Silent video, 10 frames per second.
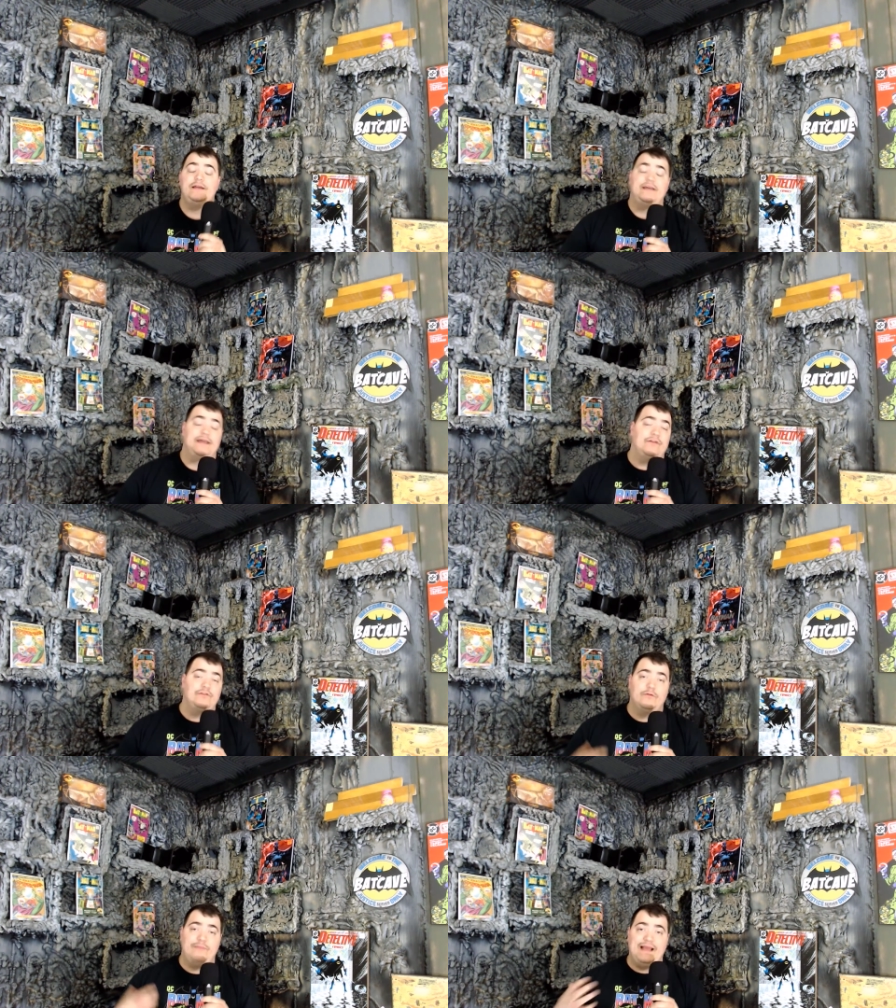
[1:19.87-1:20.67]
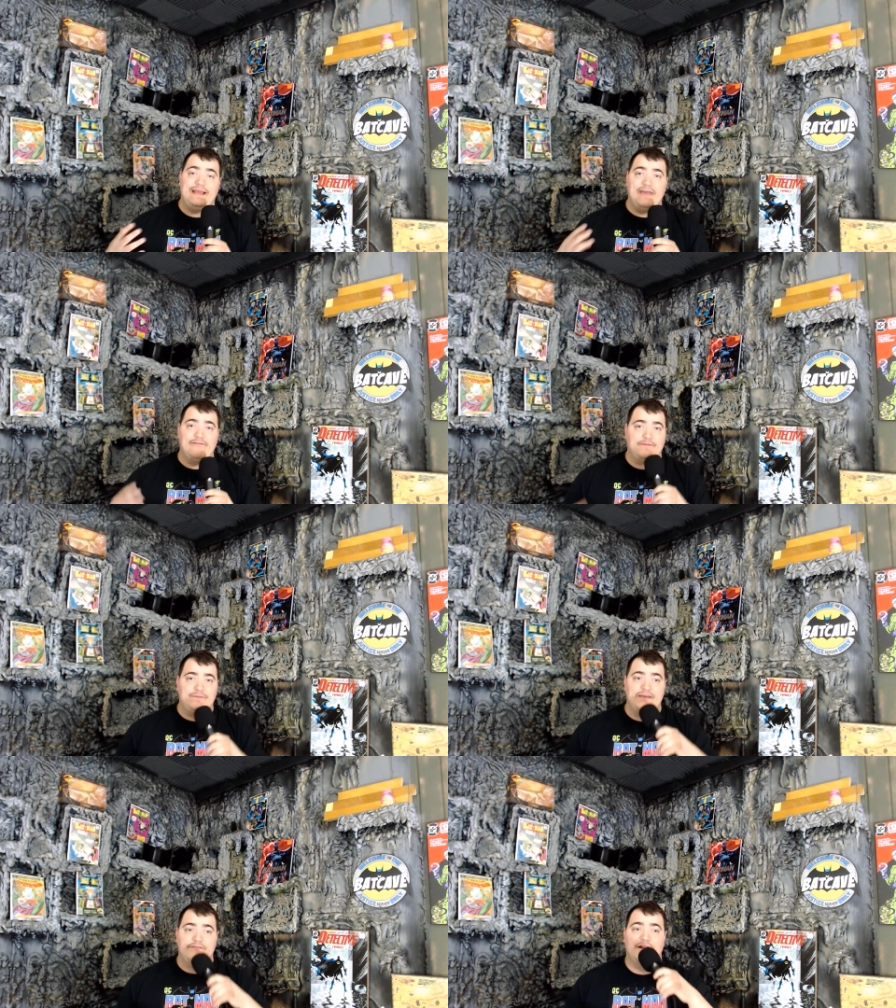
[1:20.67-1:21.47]
And I'll do a Batcave
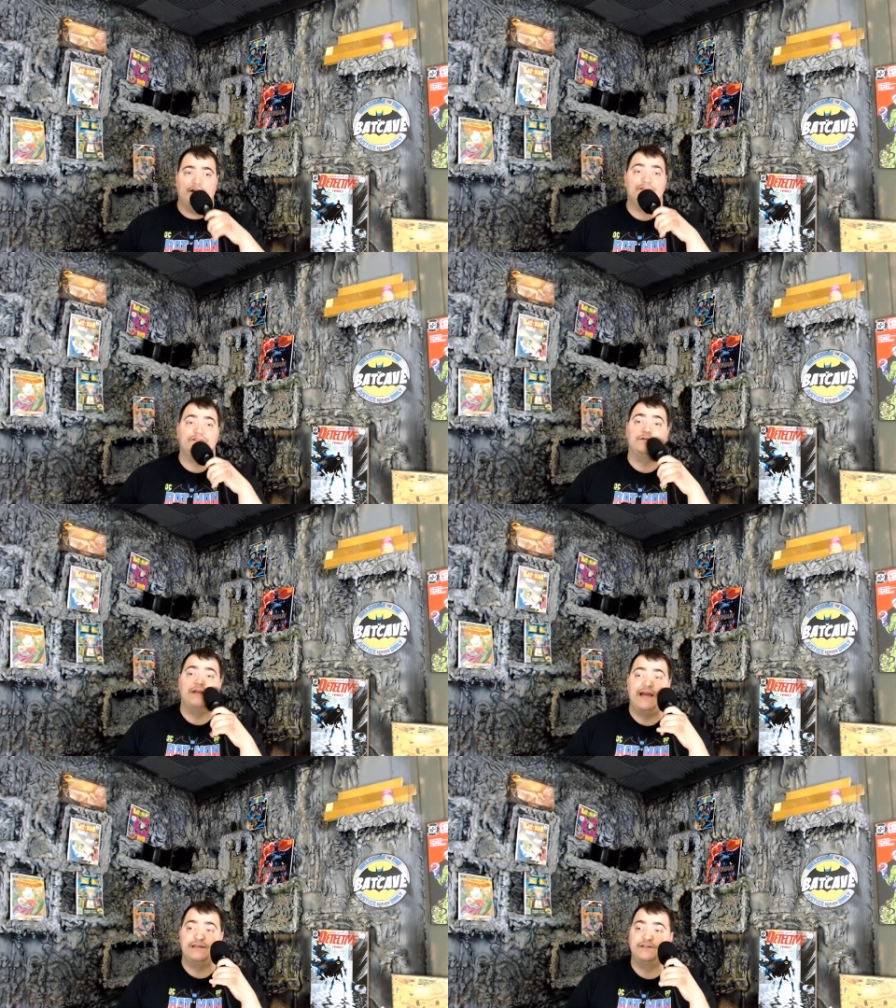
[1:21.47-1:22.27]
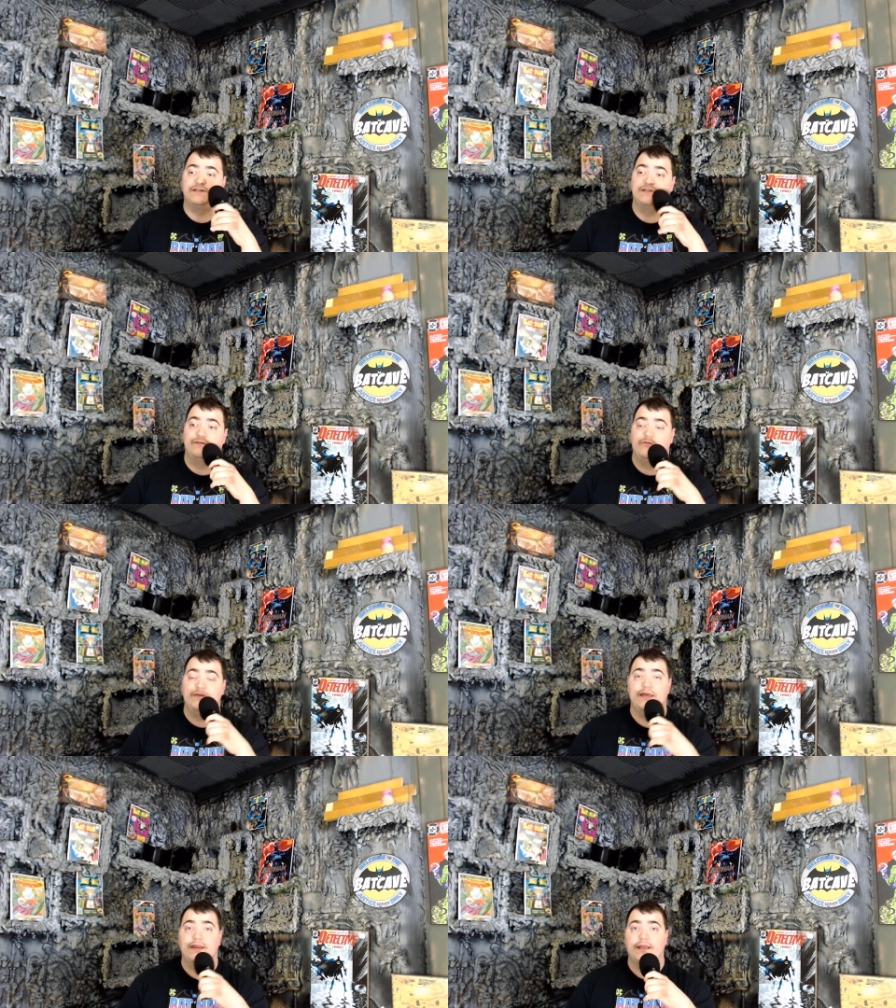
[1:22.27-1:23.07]
update very soon, guys, because I'm going to be
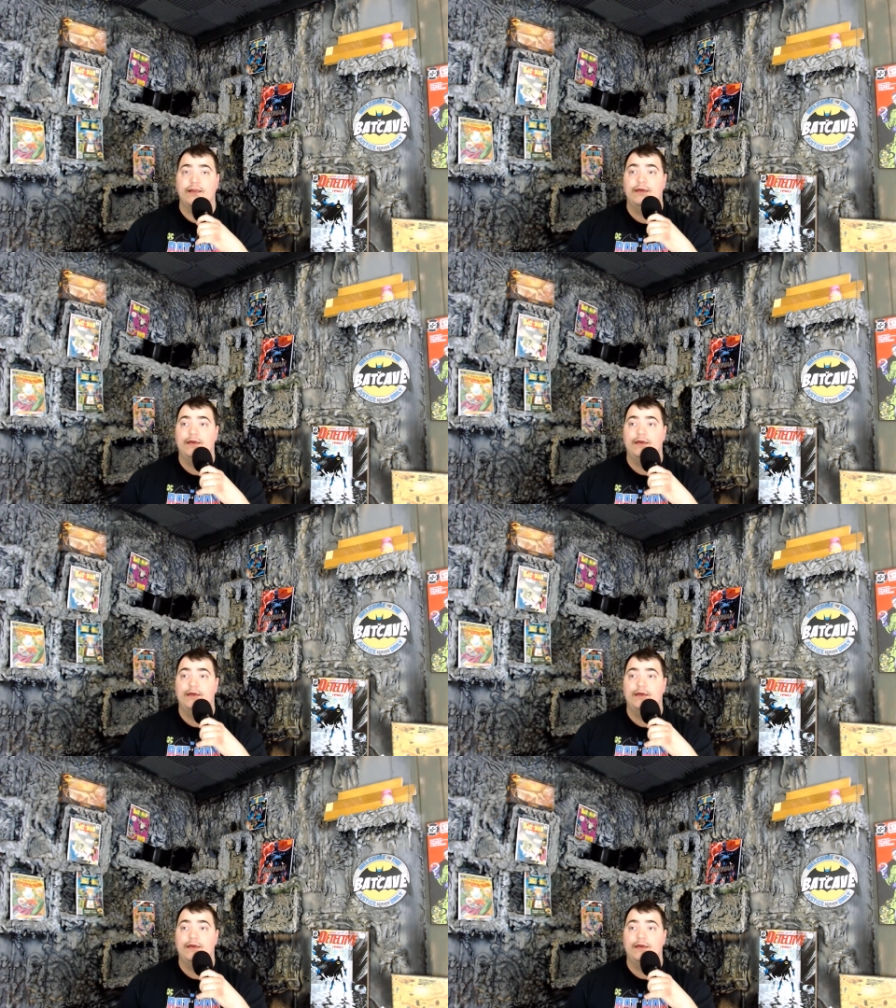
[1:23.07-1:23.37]
getting